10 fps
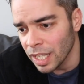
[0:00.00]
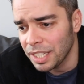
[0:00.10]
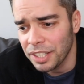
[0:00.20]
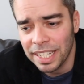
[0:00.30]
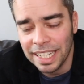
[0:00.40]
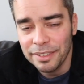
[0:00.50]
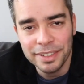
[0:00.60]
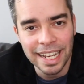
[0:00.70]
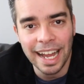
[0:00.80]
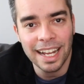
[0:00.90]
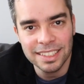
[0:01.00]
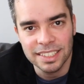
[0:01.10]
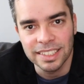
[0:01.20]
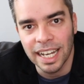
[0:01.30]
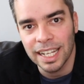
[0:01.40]
And you can even add
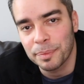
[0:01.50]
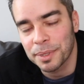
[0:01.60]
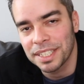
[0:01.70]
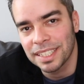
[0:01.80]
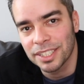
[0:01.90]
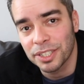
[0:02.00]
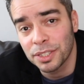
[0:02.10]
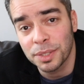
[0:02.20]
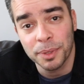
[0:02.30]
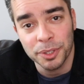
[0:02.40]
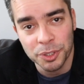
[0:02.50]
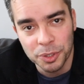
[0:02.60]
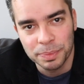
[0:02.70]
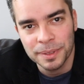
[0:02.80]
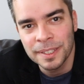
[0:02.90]
to that a particular consumer
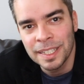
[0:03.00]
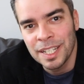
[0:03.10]
group,